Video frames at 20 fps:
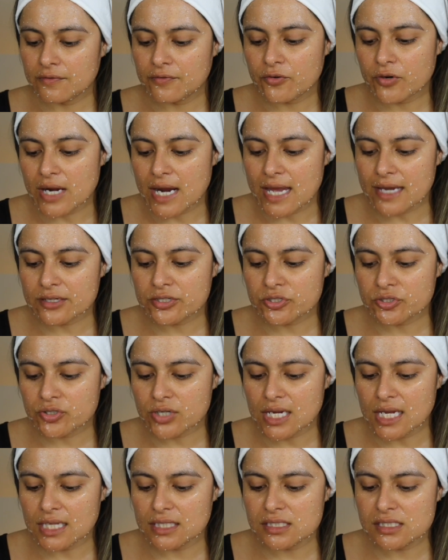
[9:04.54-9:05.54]
For
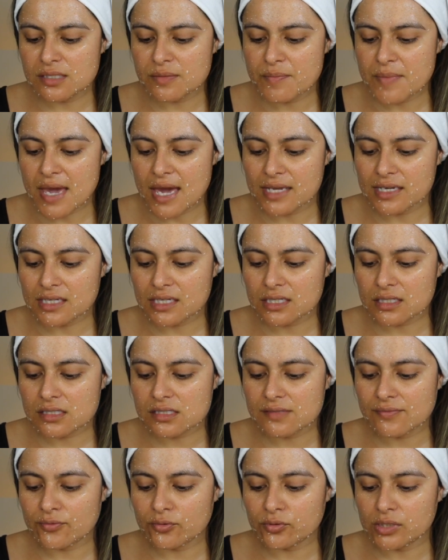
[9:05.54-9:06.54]
extra enzymatic
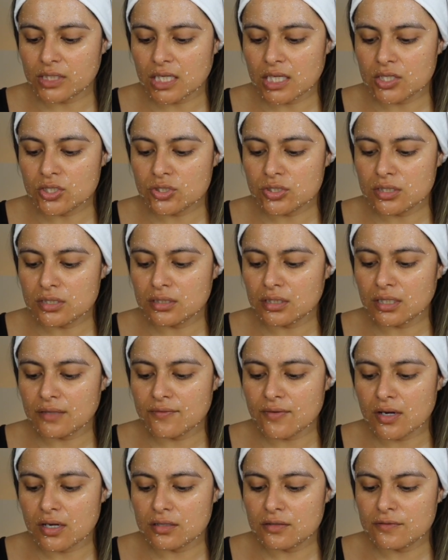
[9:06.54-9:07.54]
exfoliation,
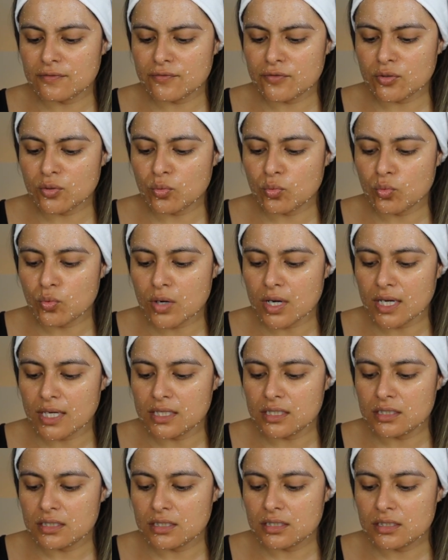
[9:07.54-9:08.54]
leave on for
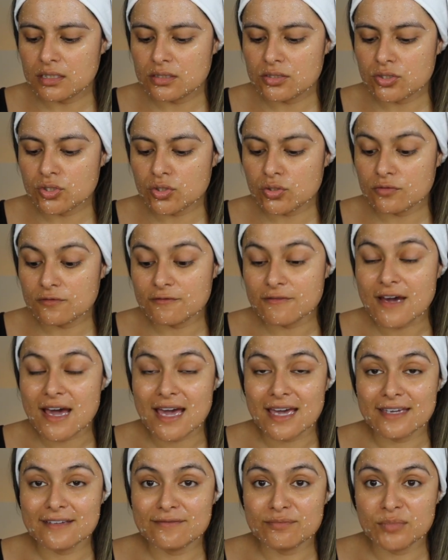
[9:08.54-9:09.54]
1 to
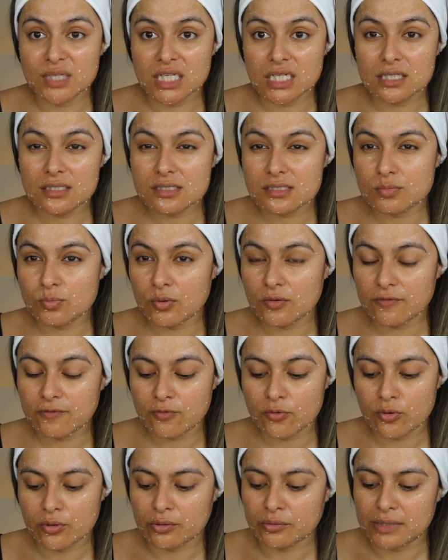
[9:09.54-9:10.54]
5 minutes
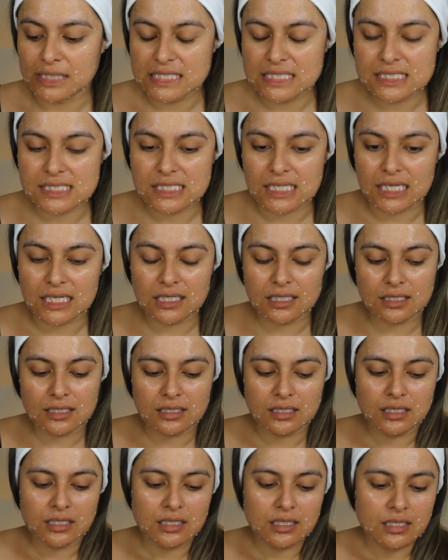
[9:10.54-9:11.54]
before rinsing.
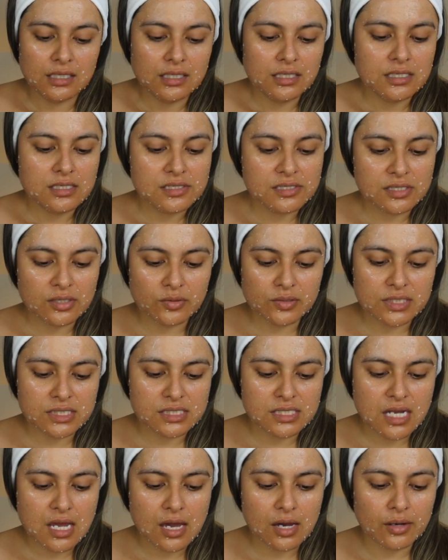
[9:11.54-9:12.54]
So
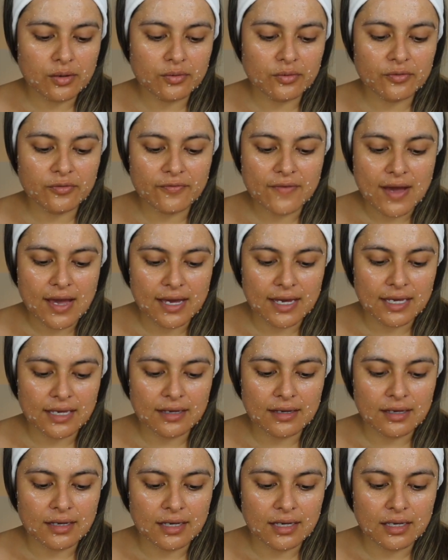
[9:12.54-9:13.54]
it's now
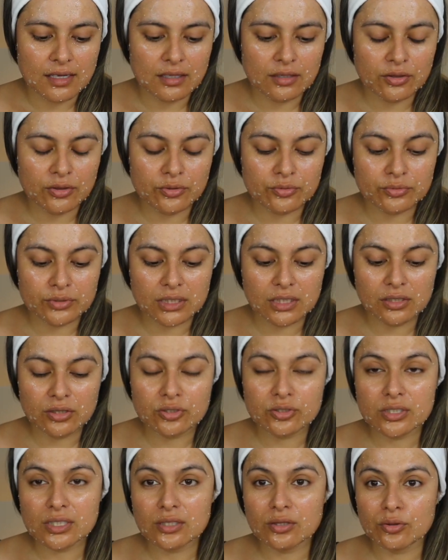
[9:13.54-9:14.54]

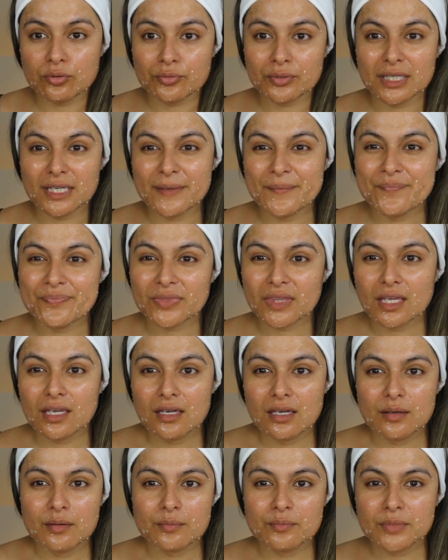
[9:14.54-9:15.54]
3:33.
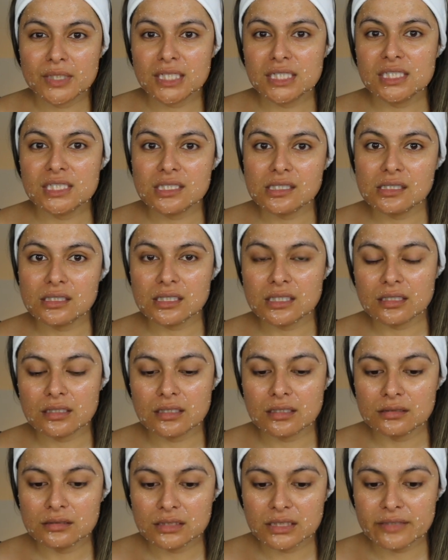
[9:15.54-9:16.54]
I'm gonna
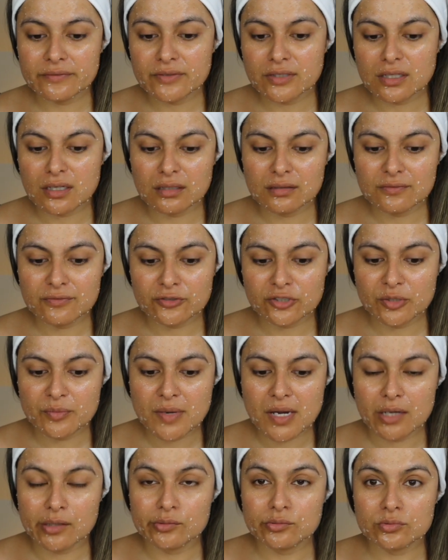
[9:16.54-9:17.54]
leave it on for
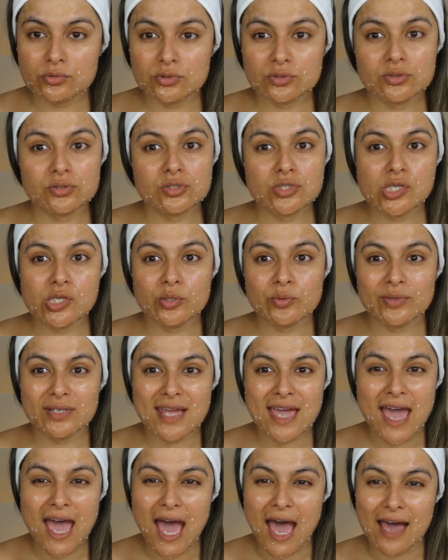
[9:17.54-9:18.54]
about
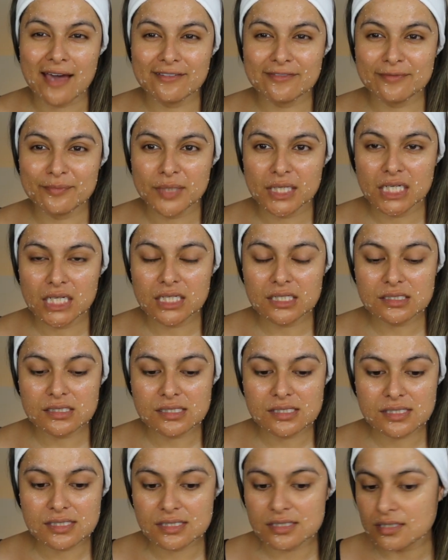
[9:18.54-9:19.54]
2.5
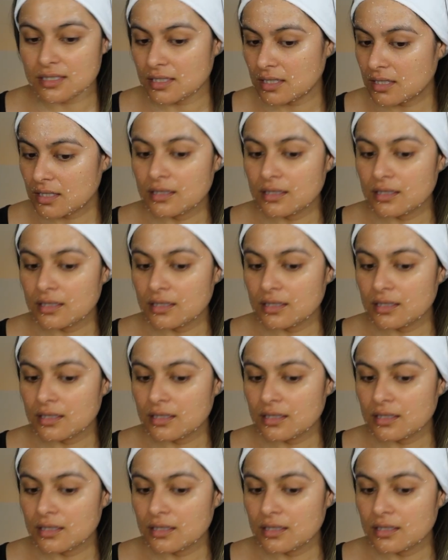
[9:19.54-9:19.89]
minutes,